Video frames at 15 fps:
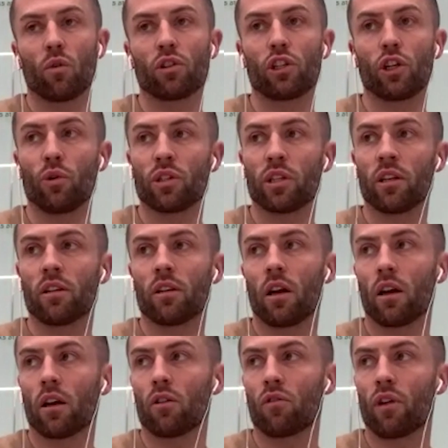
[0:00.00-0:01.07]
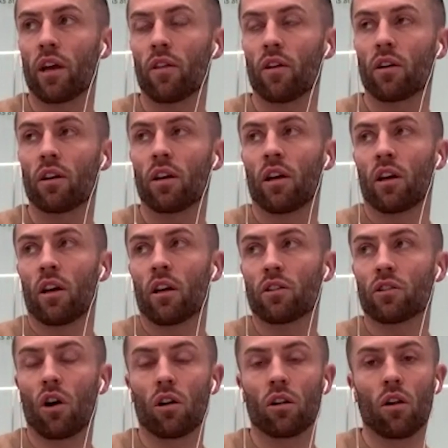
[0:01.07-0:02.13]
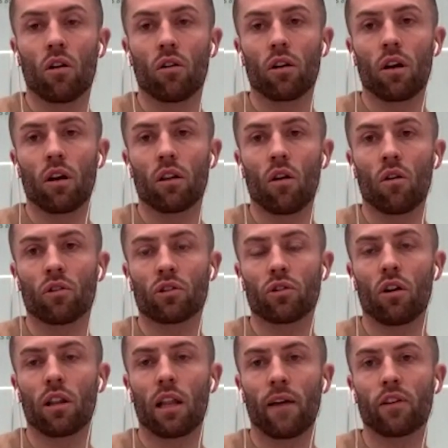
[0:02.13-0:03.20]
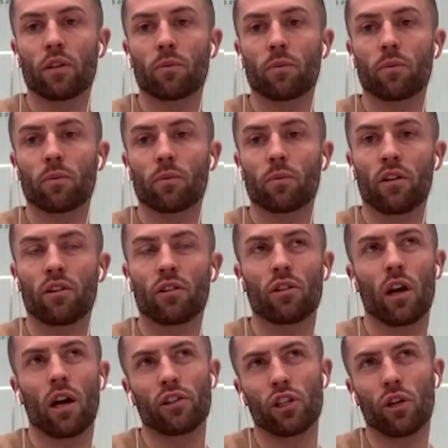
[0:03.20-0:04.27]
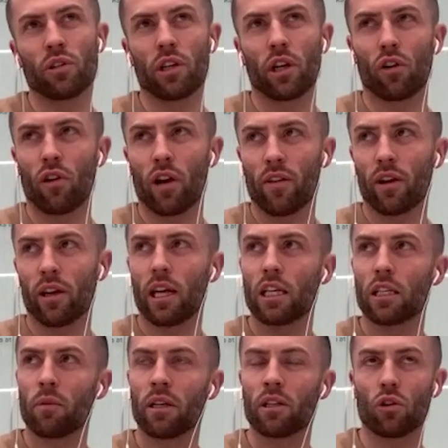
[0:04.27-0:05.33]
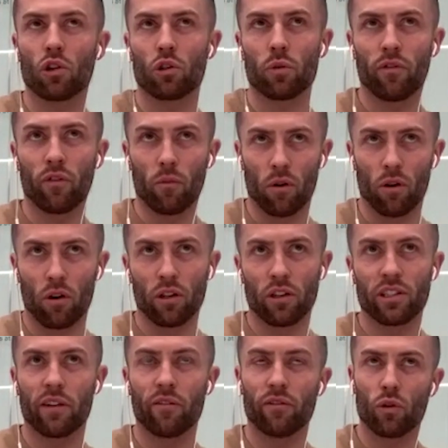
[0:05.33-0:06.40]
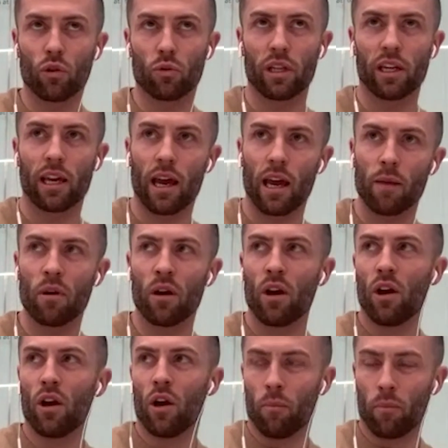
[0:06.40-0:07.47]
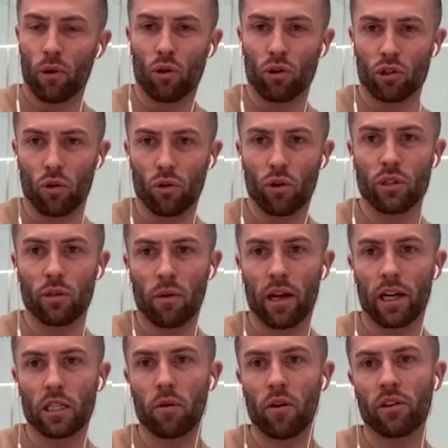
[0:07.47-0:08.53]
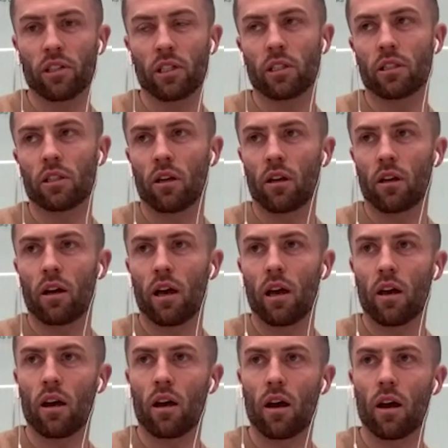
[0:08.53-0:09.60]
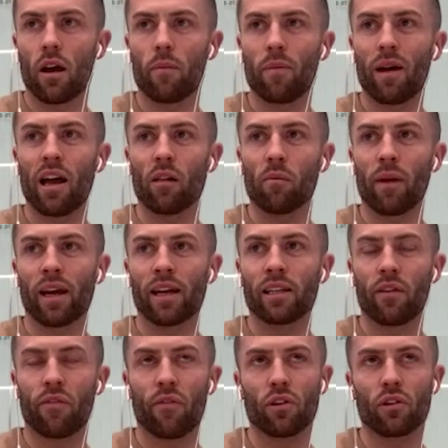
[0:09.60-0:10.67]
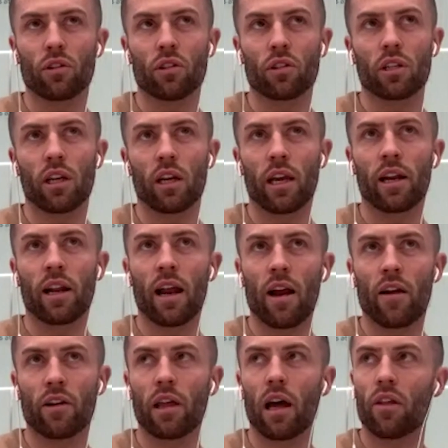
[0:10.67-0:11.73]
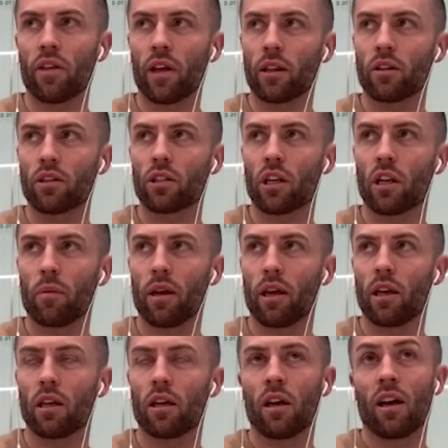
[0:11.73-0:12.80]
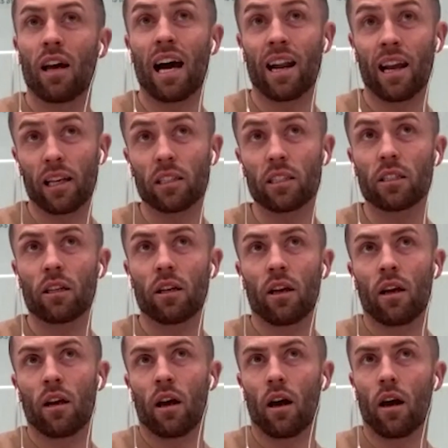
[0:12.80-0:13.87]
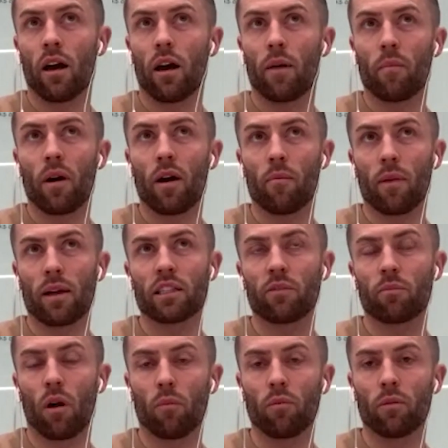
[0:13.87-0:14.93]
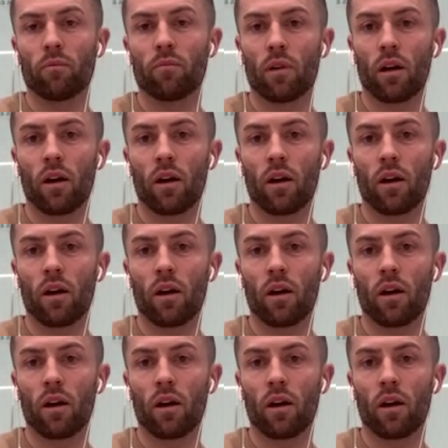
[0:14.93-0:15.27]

Choosing a career that has got a long sort of lifespan, and choosing a career that keeps me in touch with footballers, in touch with the game, but also using my experiences to help make a difference in an area that I think there's going to be, and is, a massive problem